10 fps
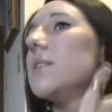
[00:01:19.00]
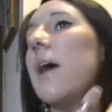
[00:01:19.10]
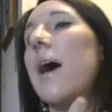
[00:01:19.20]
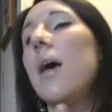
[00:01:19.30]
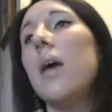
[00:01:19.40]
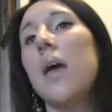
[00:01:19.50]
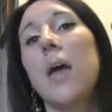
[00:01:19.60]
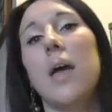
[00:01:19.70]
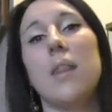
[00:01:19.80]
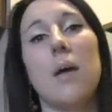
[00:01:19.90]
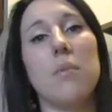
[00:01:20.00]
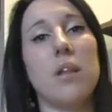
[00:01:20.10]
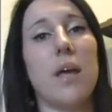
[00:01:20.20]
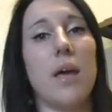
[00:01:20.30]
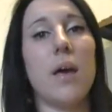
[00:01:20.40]
to that, and that
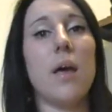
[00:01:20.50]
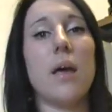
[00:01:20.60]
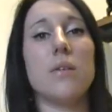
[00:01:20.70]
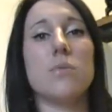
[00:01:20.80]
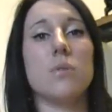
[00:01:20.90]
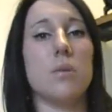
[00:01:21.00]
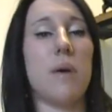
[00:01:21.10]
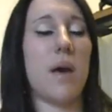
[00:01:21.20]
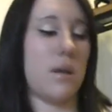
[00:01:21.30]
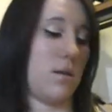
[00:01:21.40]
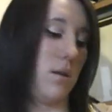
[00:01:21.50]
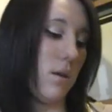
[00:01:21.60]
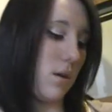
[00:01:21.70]
Malaya has really bad